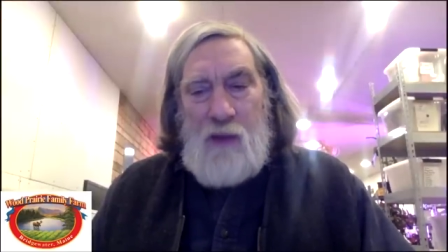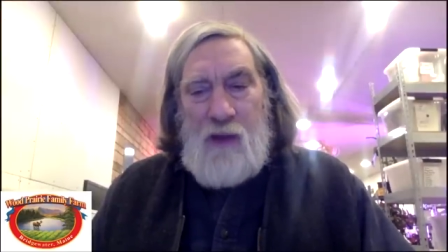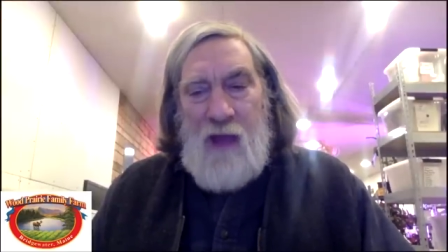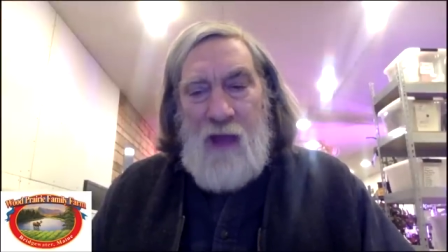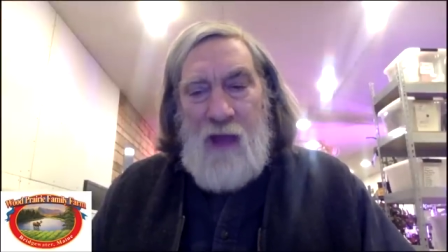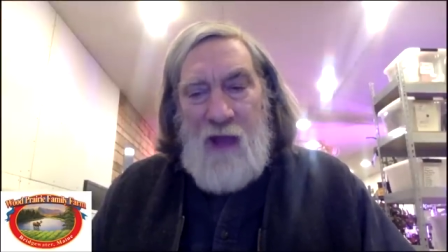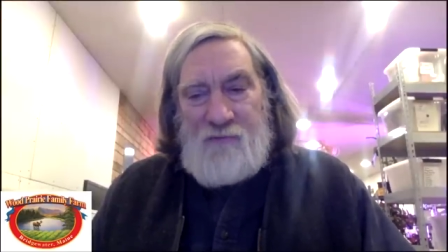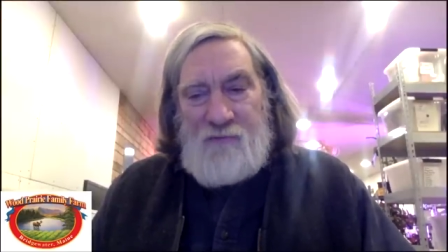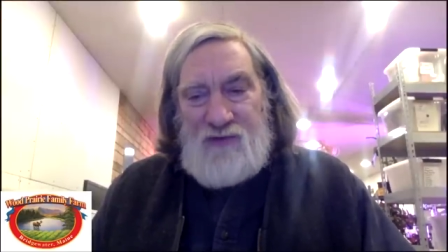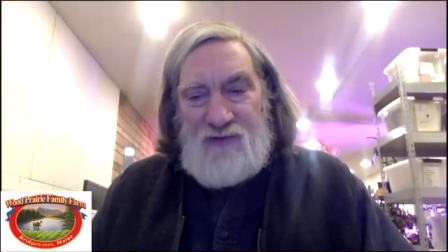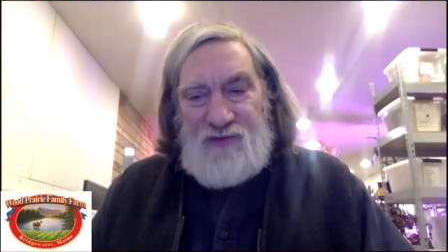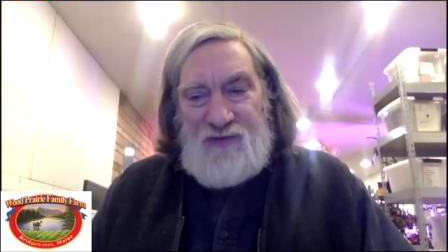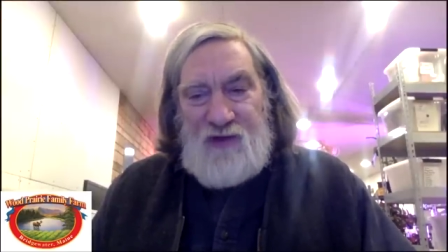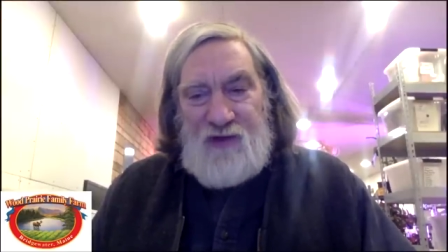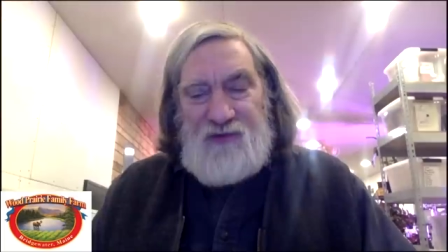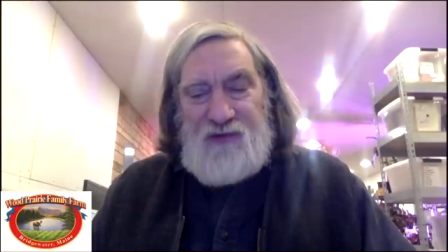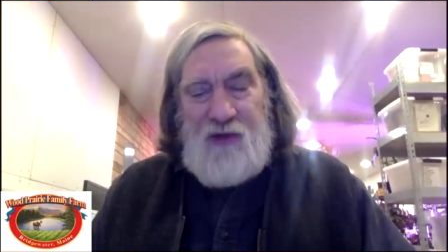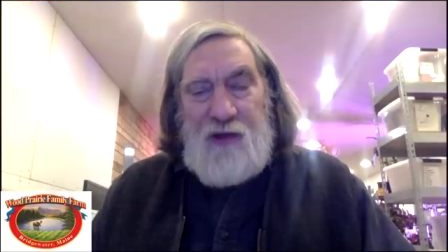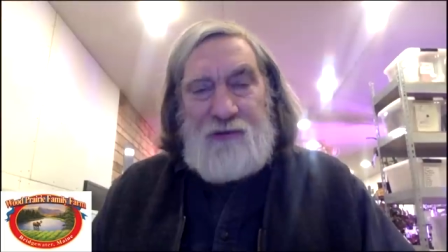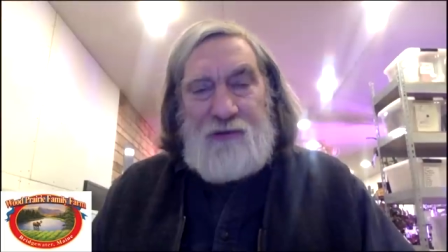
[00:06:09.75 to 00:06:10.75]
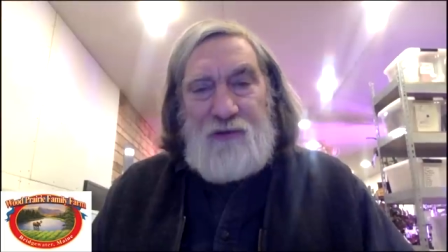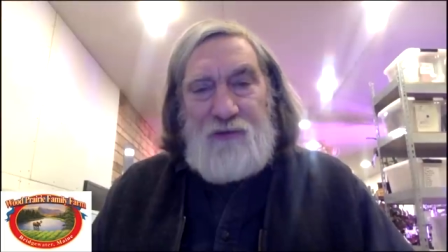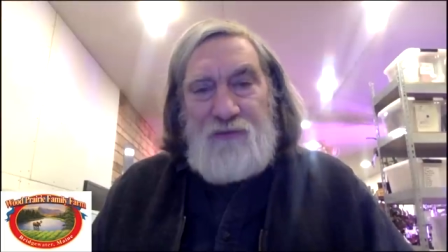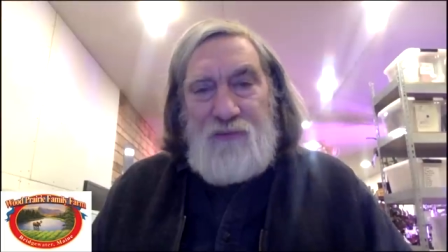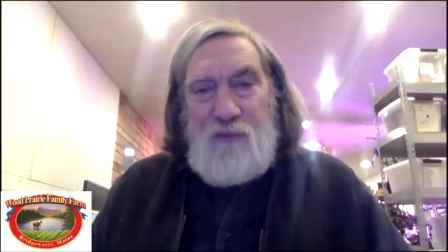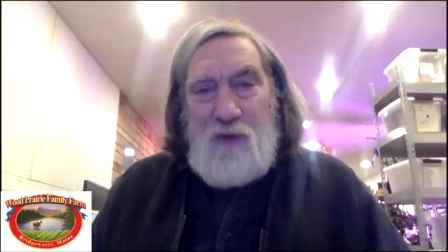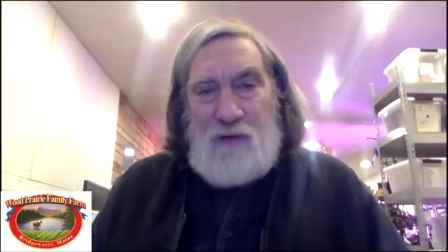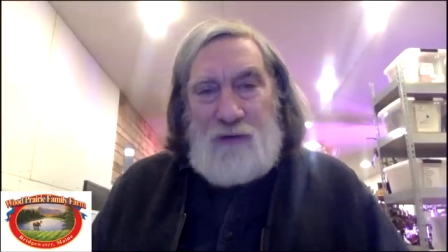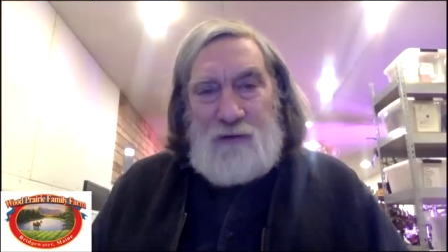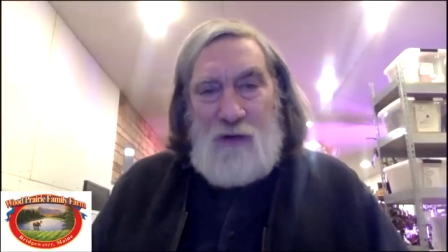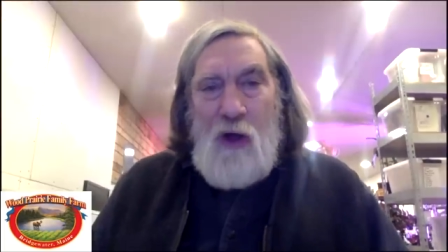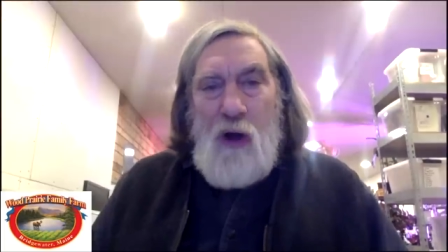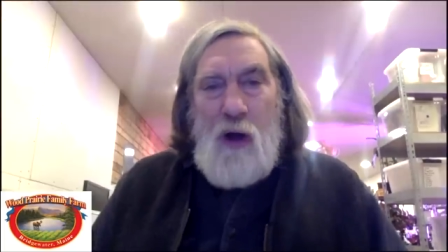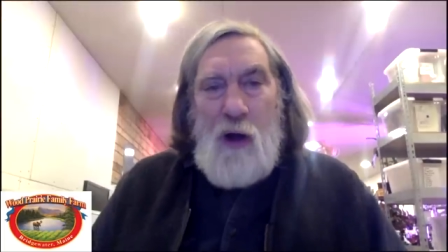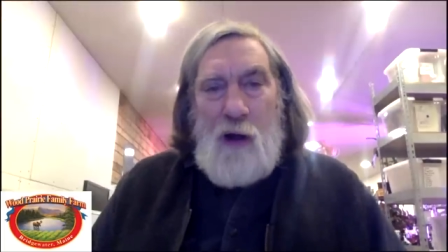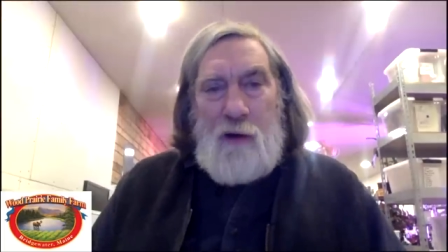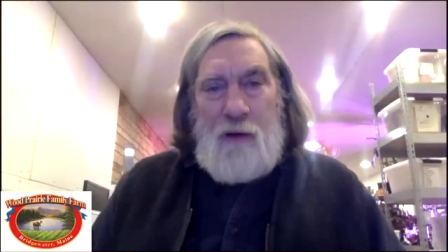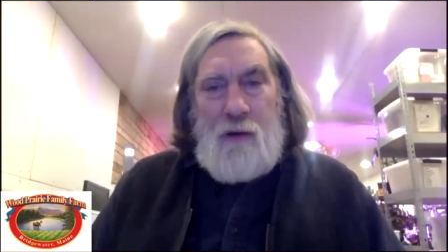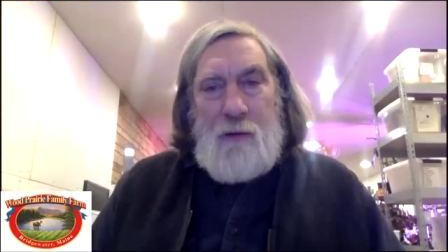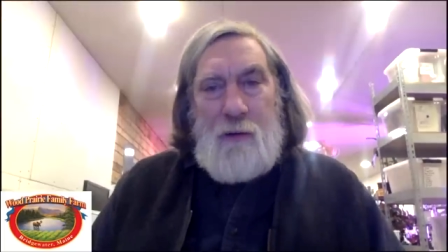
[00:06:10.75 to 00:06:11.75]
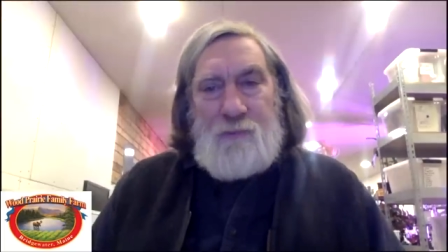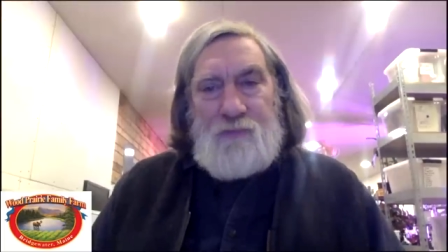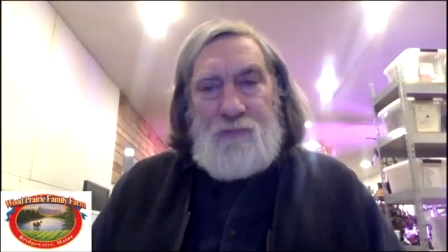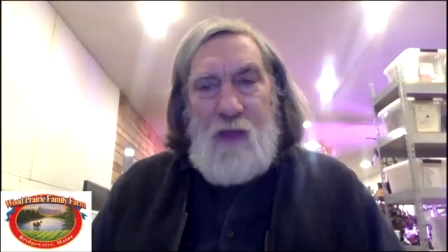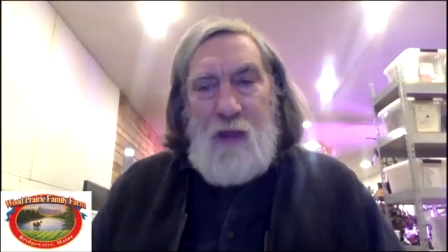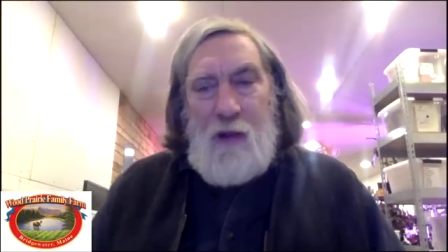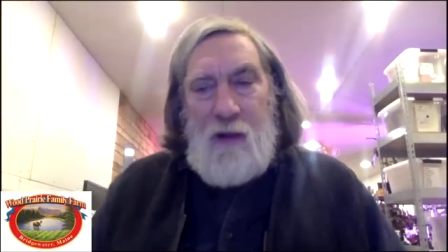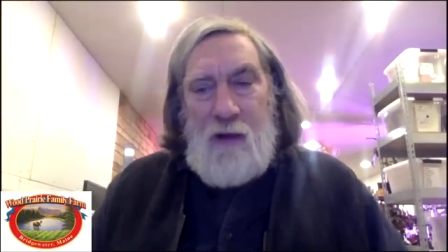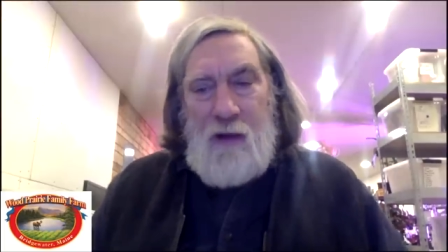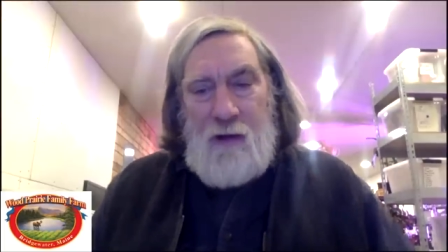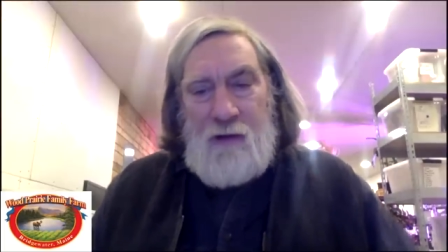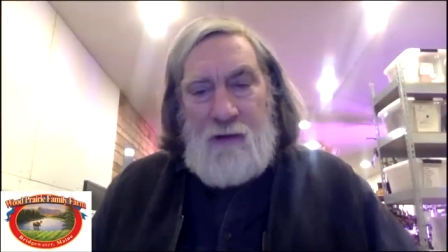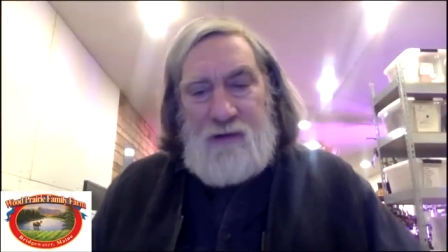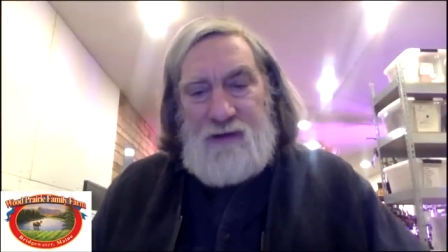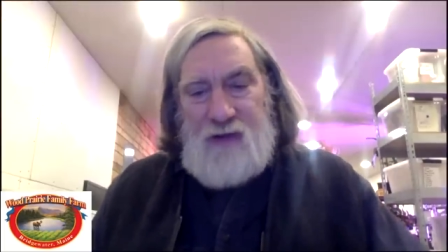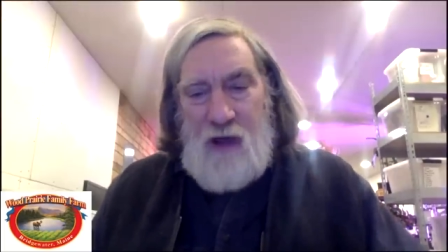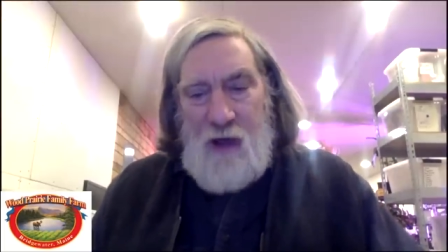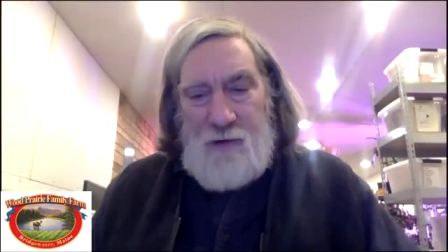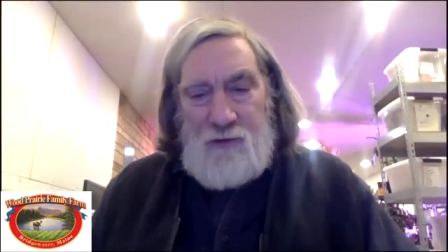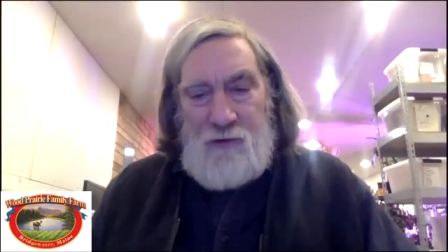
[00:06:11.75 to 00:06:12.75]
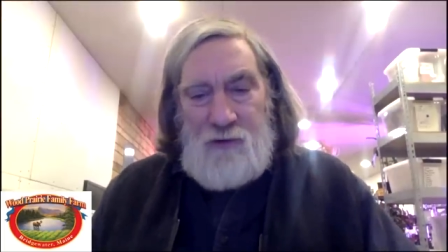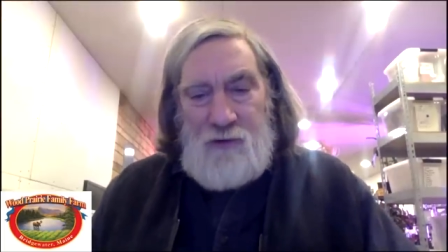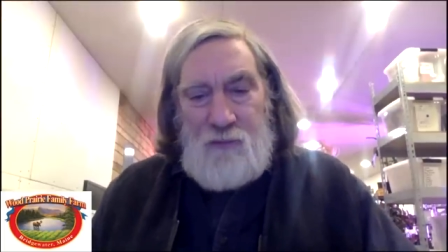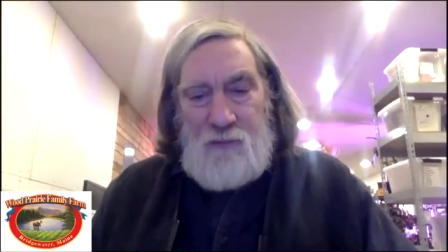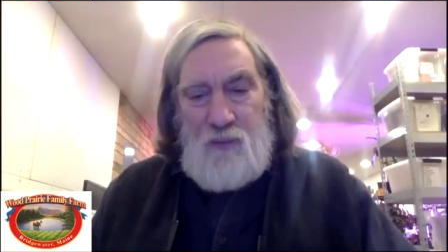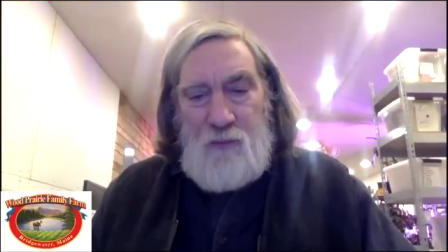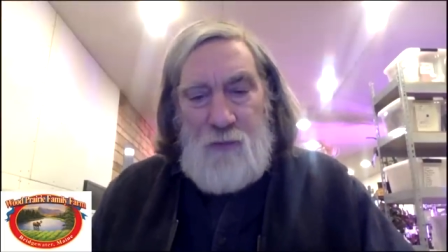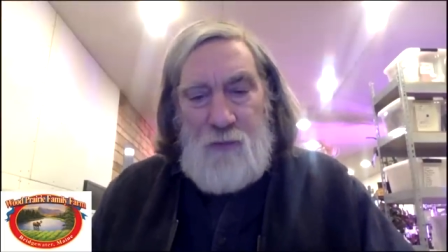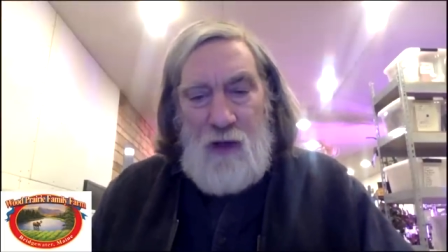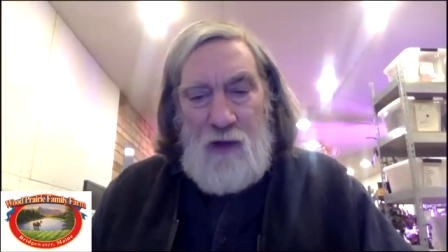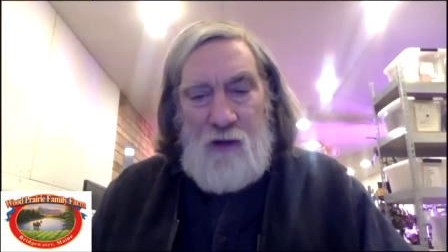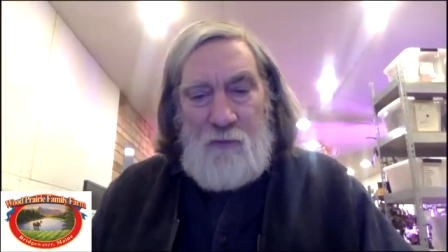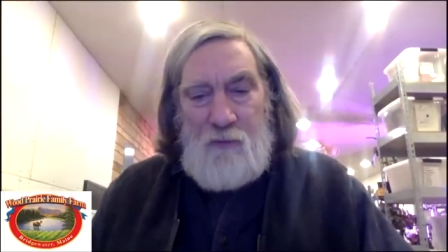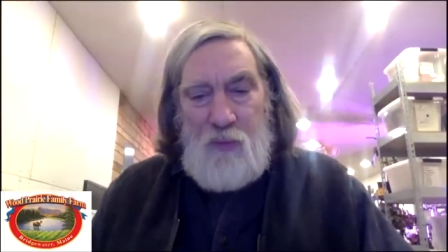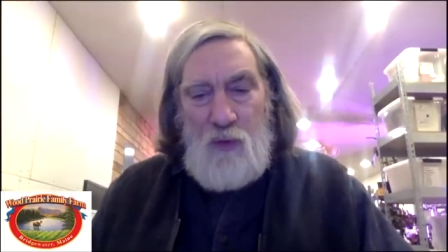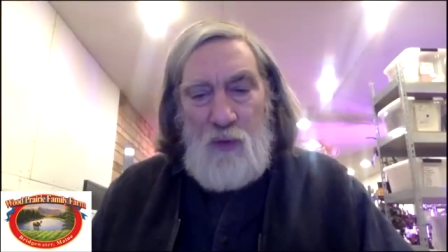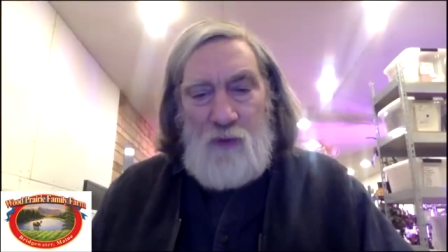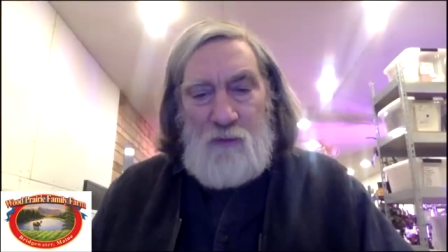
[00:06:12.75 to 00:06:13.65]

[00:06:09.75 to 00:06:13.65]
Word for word: uh, we have a 600 foot long uh, tunnel,